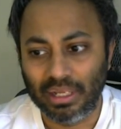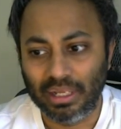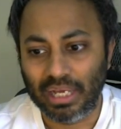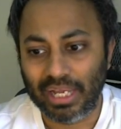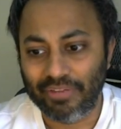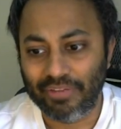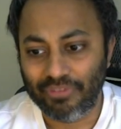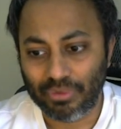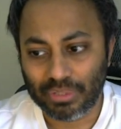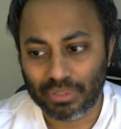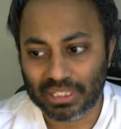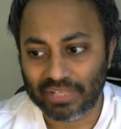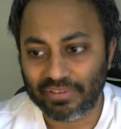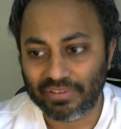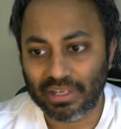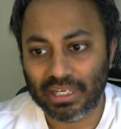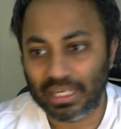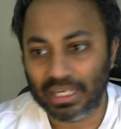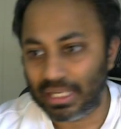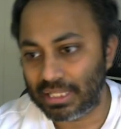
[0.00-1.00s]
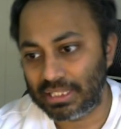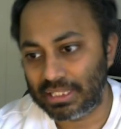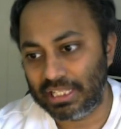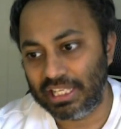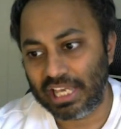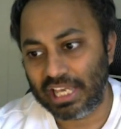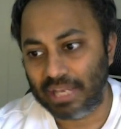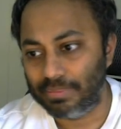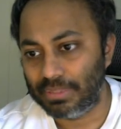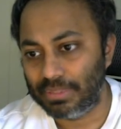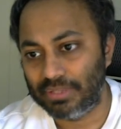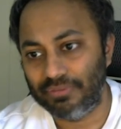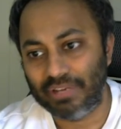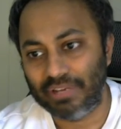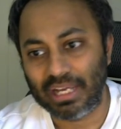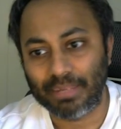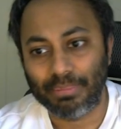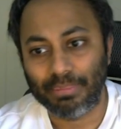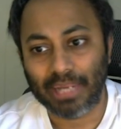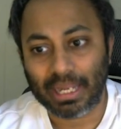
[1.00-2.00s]
I found several interesting games
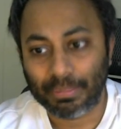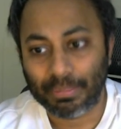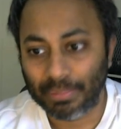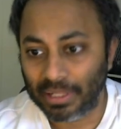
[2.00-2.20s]
where black